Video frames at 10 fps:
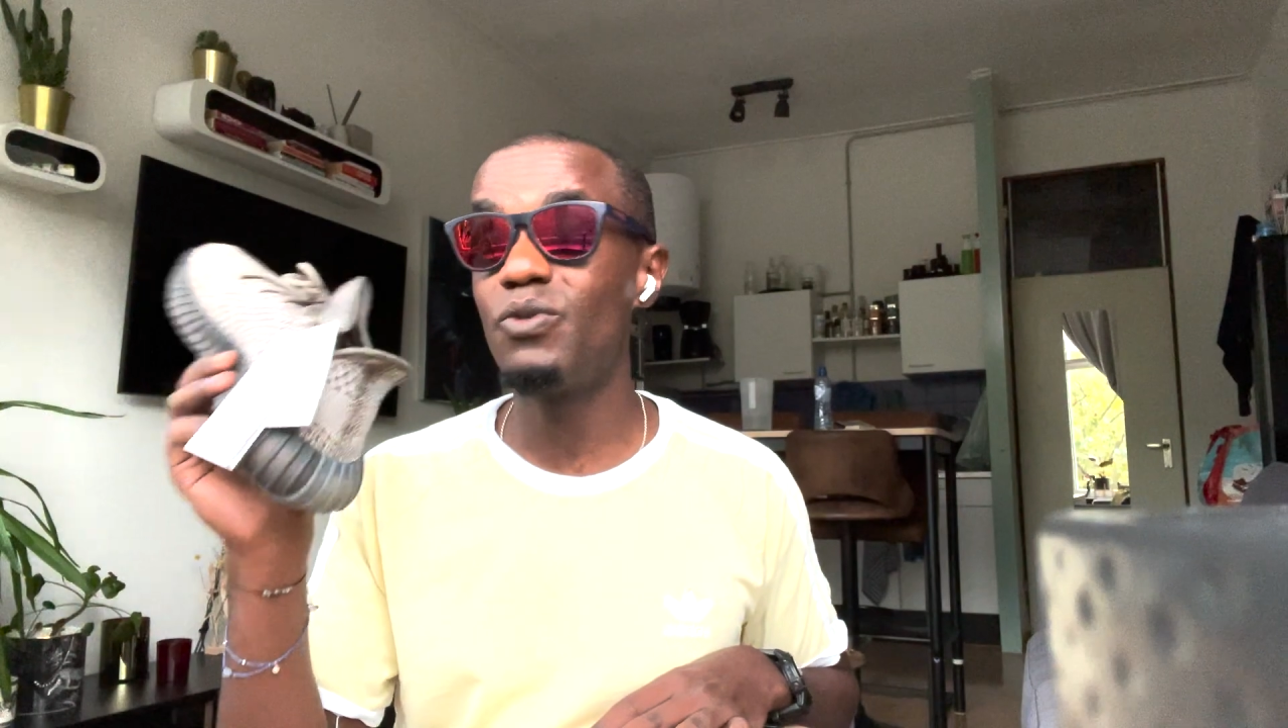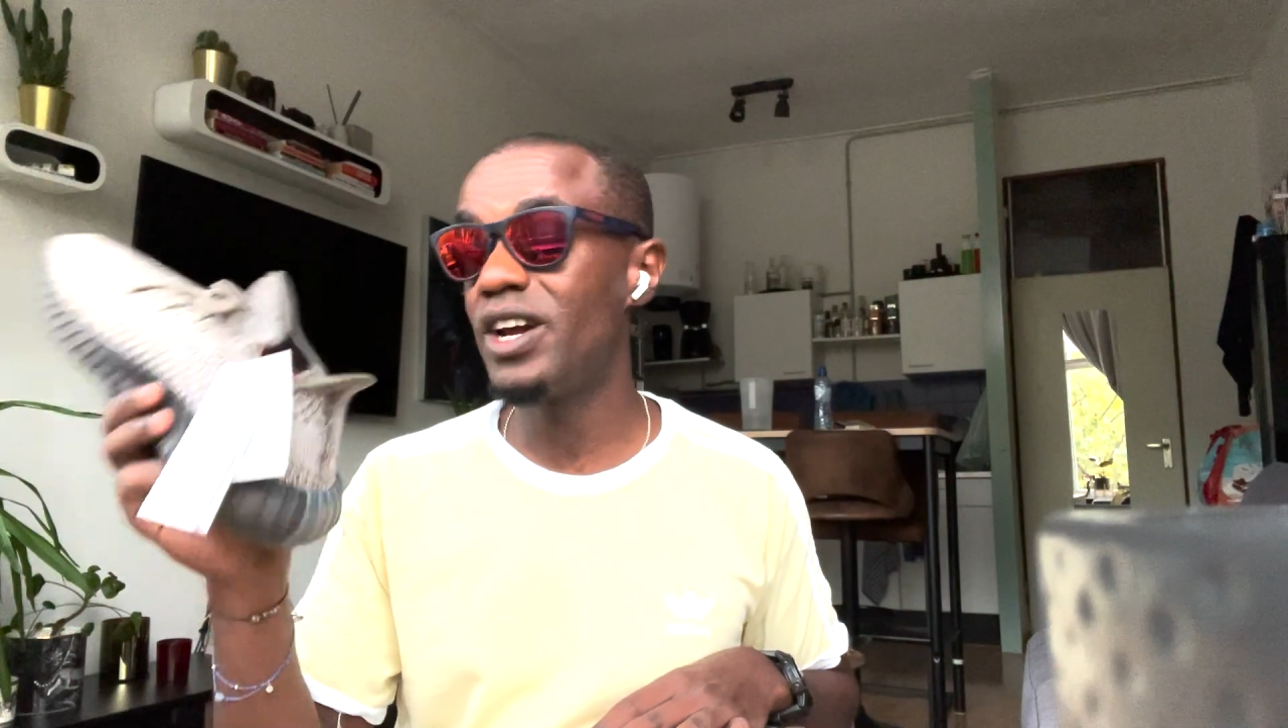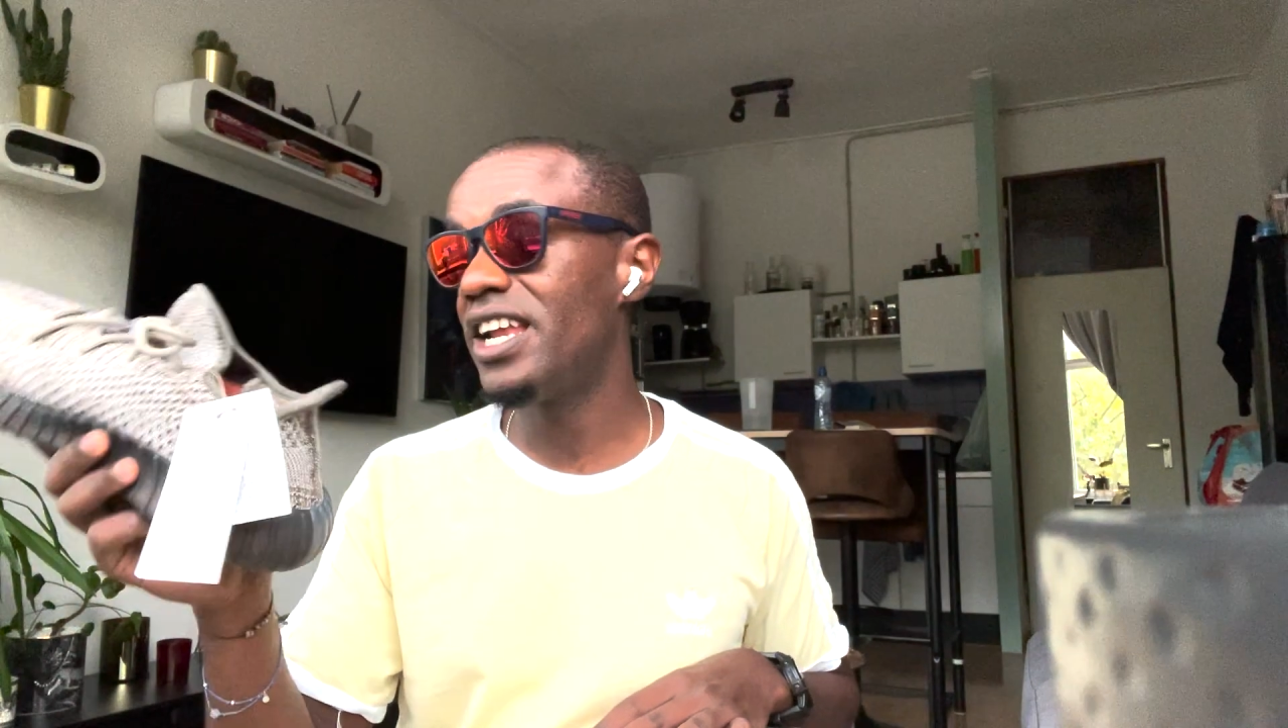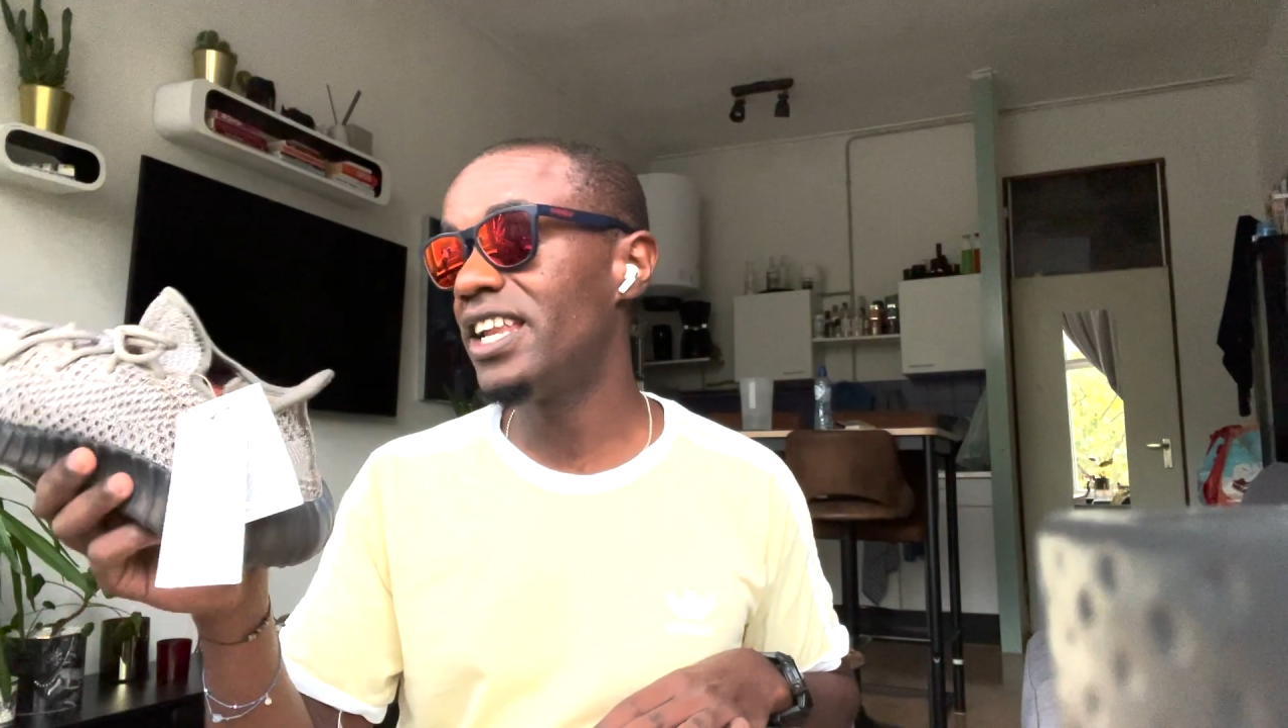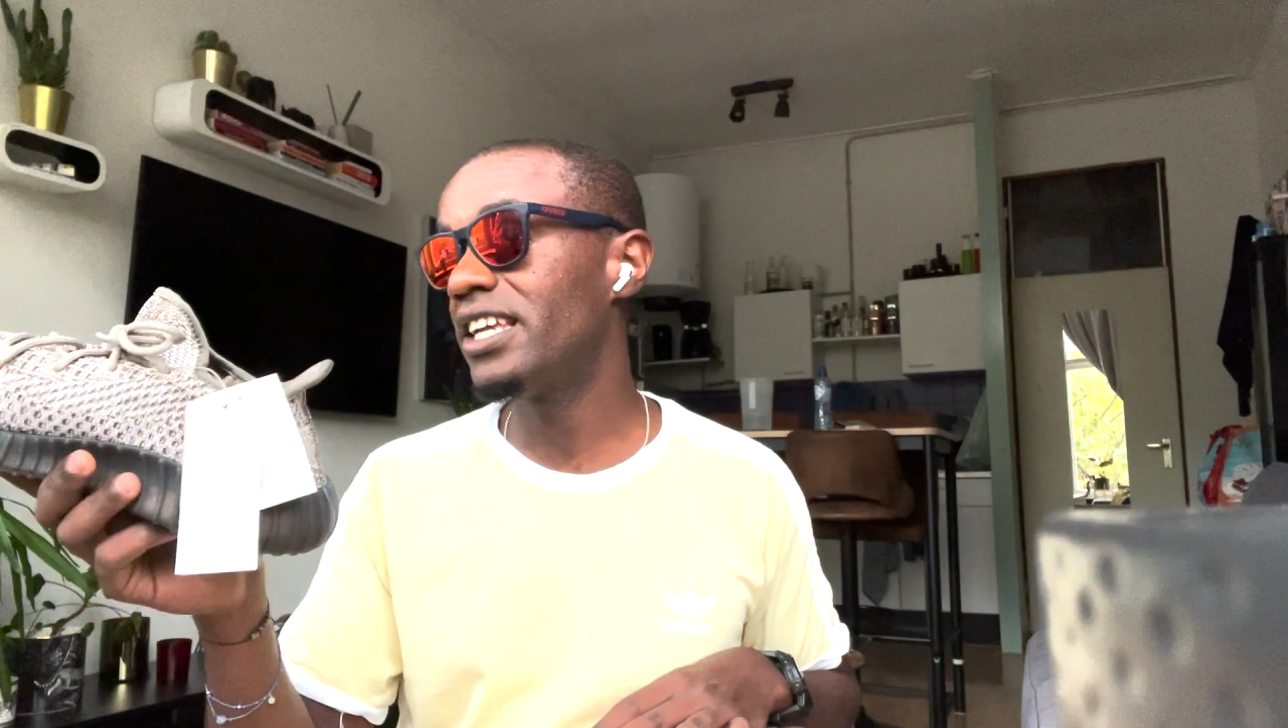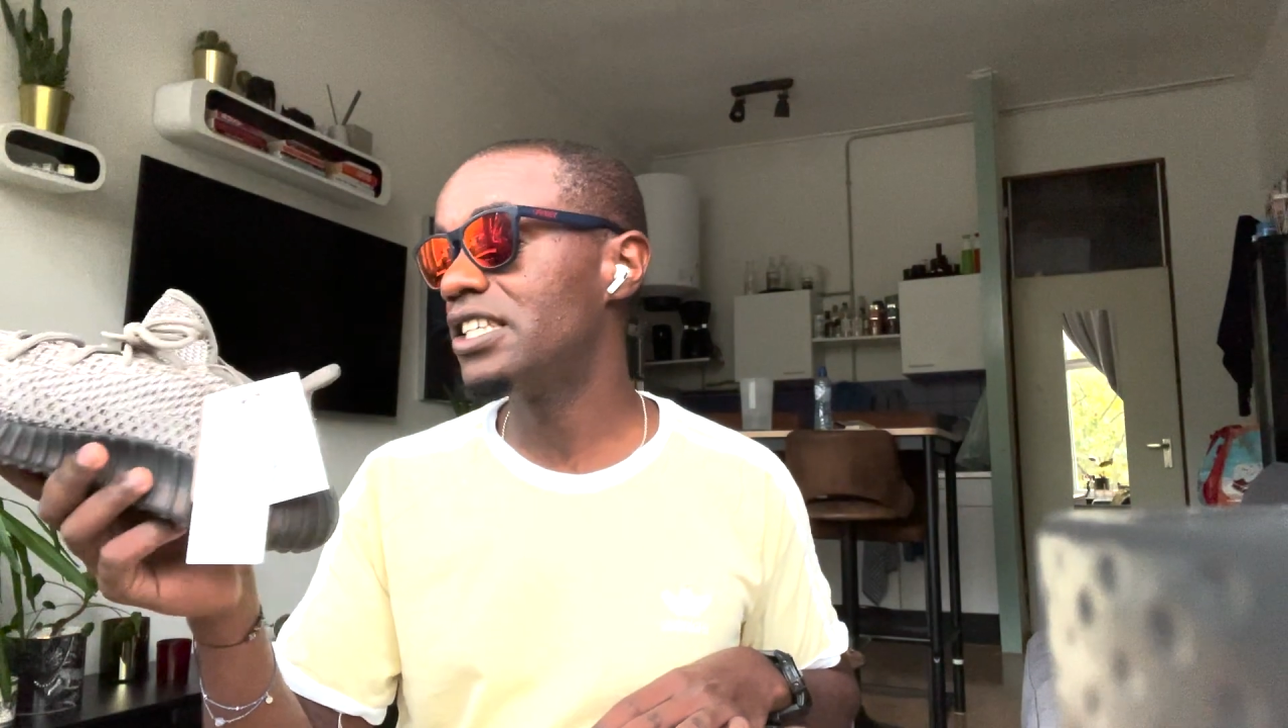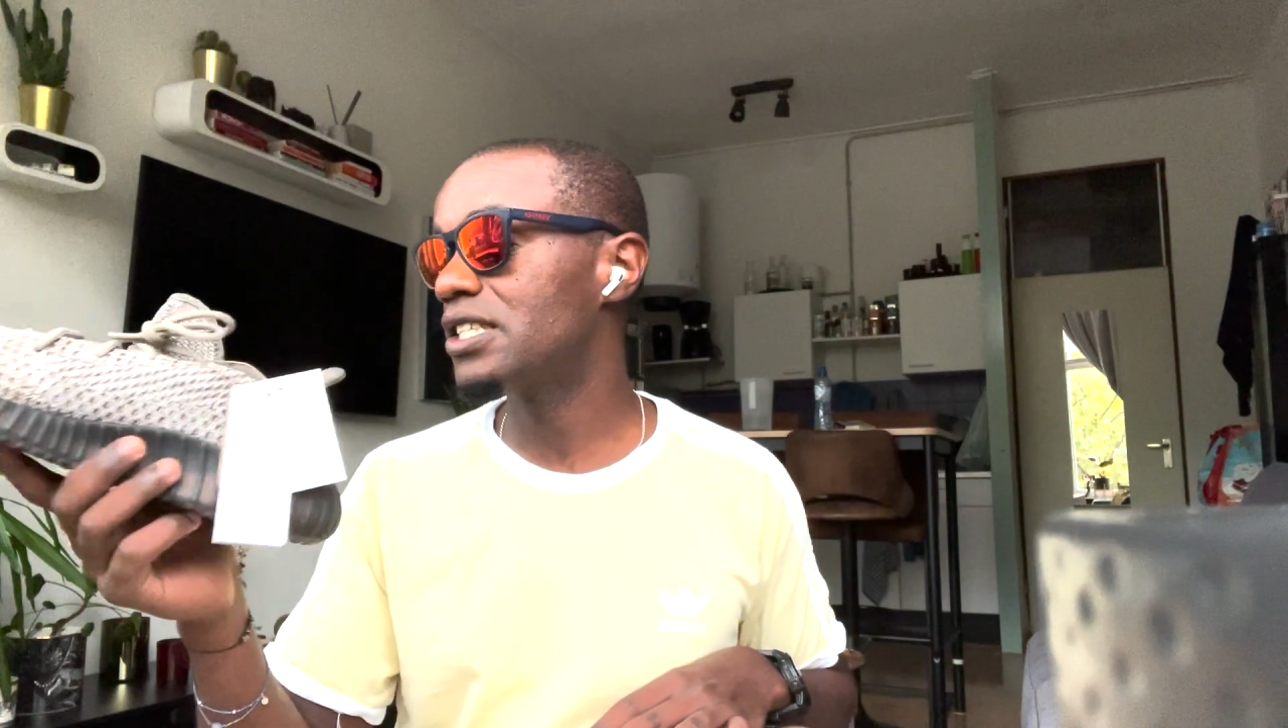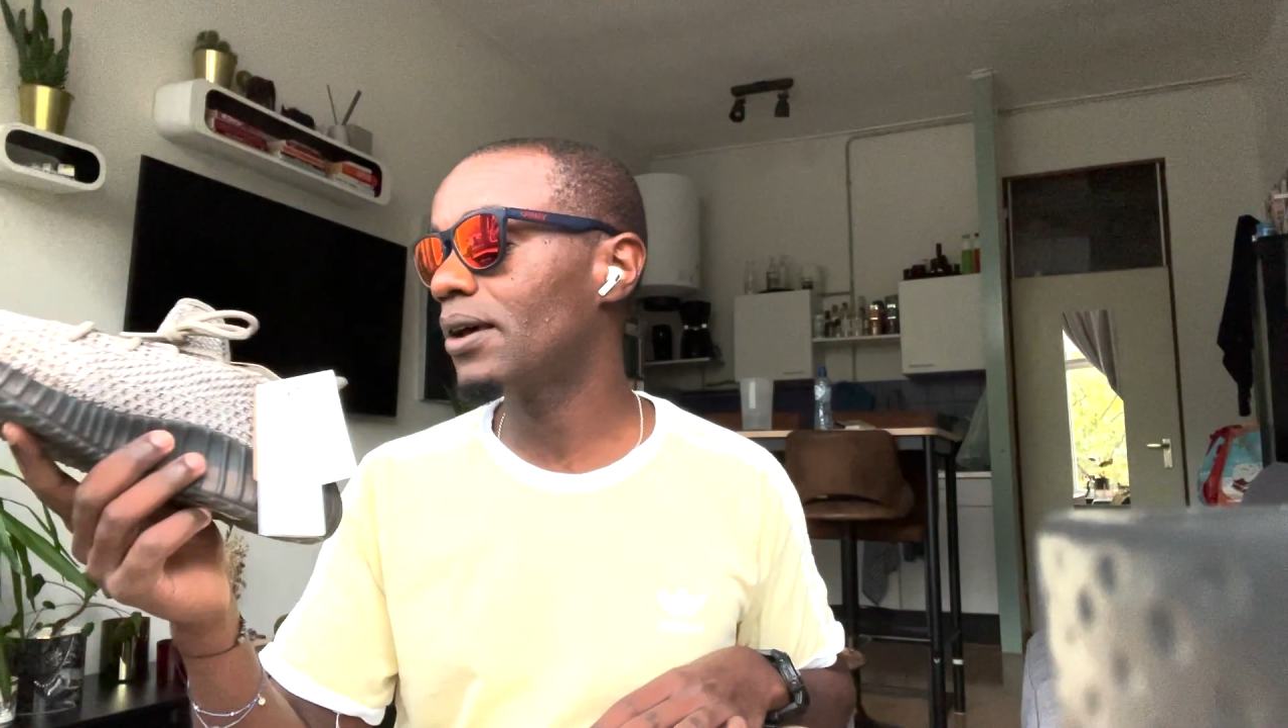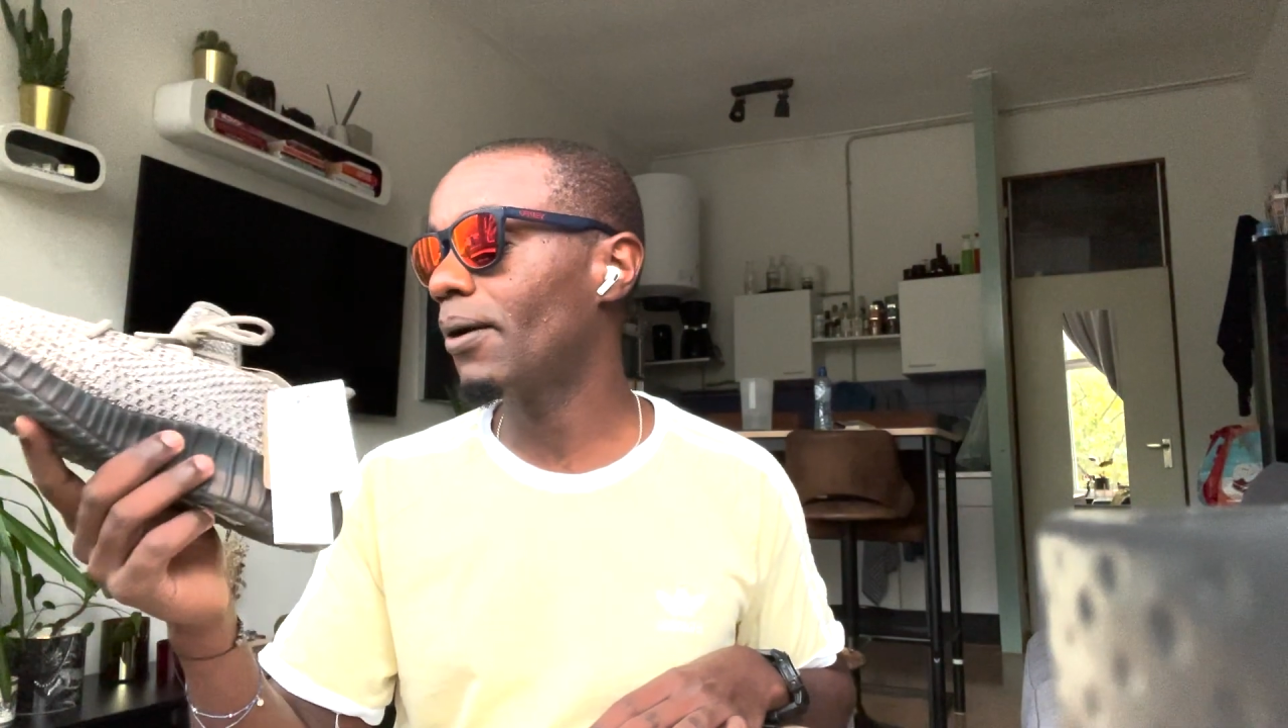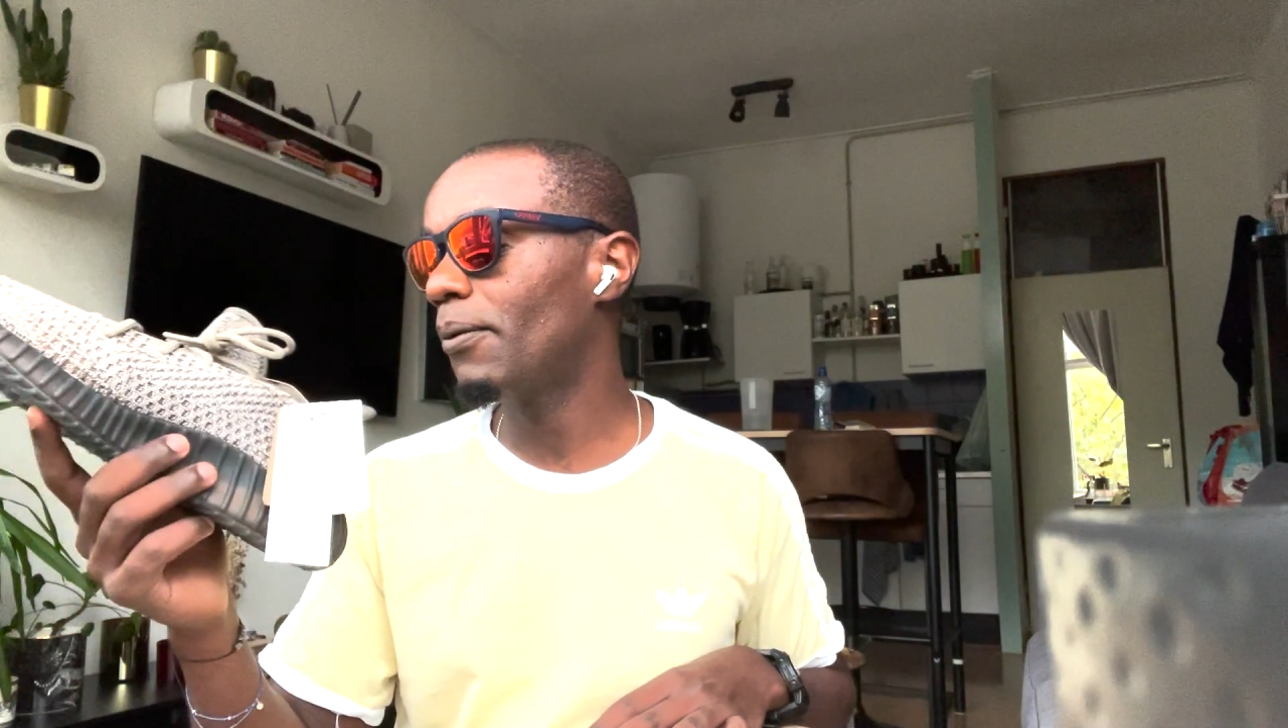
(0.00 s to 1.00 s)
raining,
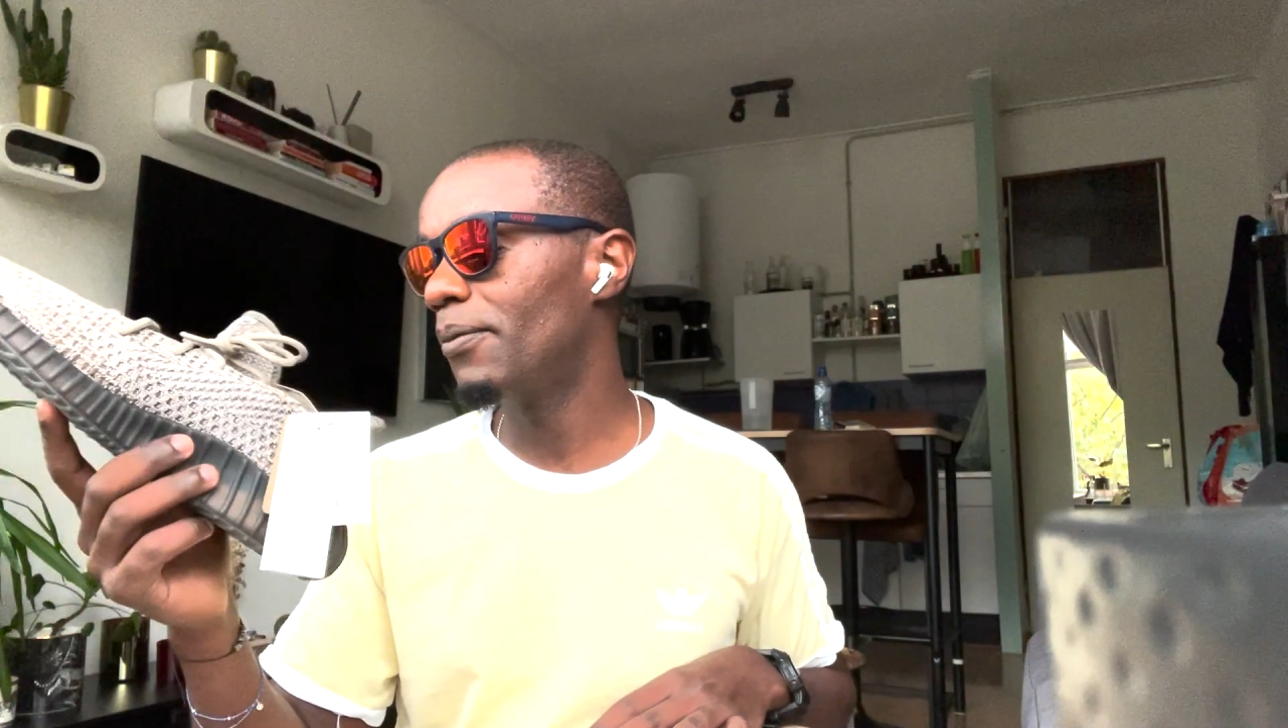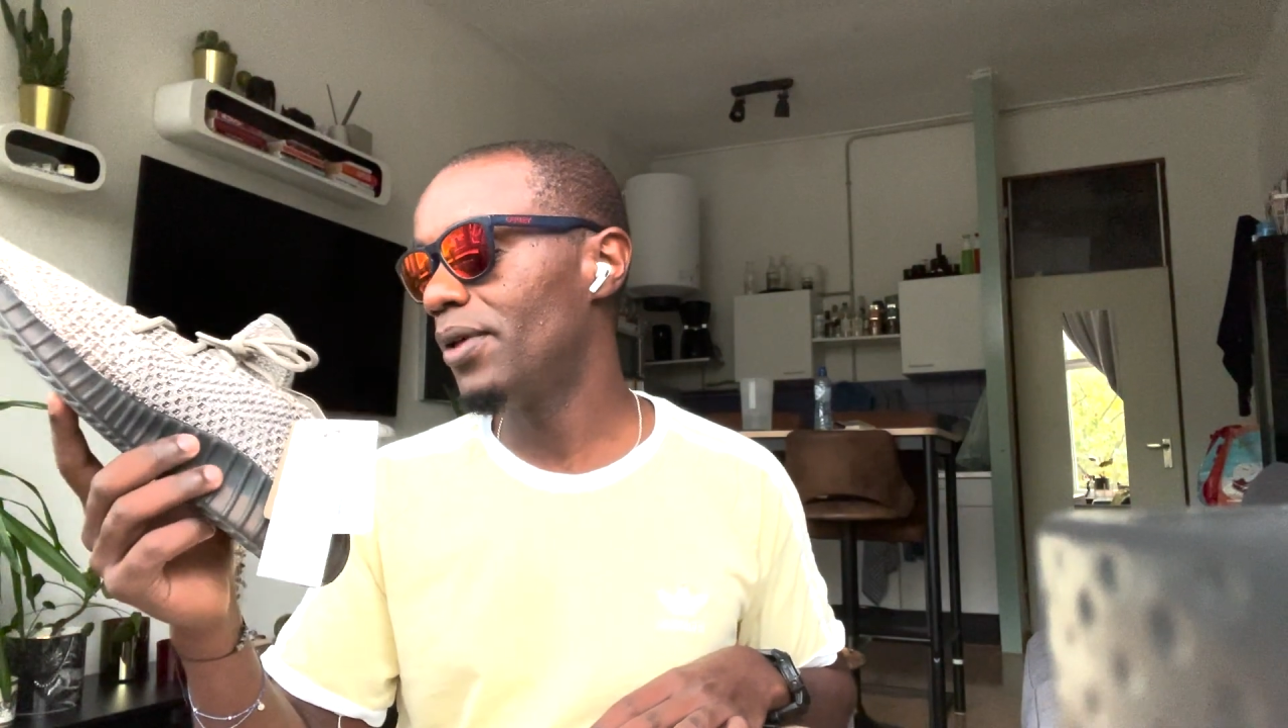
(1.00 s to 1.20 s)
so